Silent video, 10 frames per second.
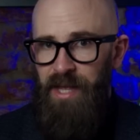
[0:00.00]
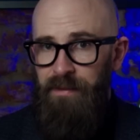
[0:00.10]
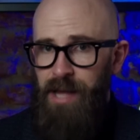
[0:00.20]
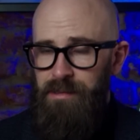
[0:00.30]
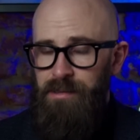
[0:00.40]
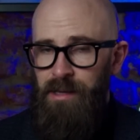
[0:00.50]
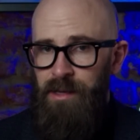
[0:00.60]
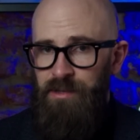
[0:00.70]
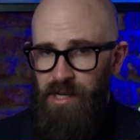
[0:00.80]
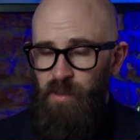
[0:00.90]
And that's
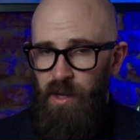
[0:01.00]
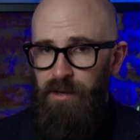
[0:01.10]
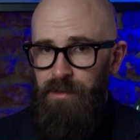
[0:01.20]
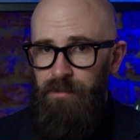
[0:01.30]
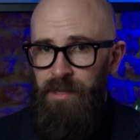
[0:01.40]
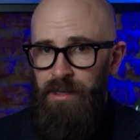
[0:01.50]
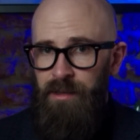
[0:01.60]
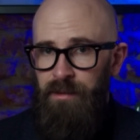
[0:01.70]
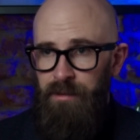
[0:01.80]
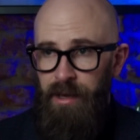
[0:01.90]
just one of them.
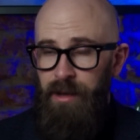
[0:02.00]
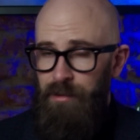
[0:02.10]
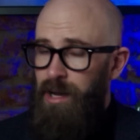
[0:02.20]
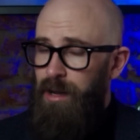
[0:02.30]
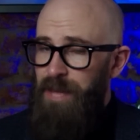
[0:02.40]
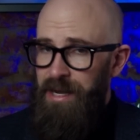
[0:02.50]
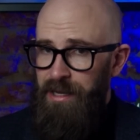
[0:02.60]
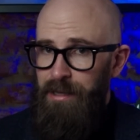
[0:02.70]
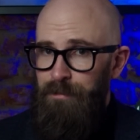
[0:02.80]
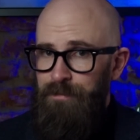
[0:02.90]
There are
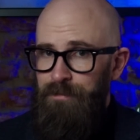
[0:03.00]
many.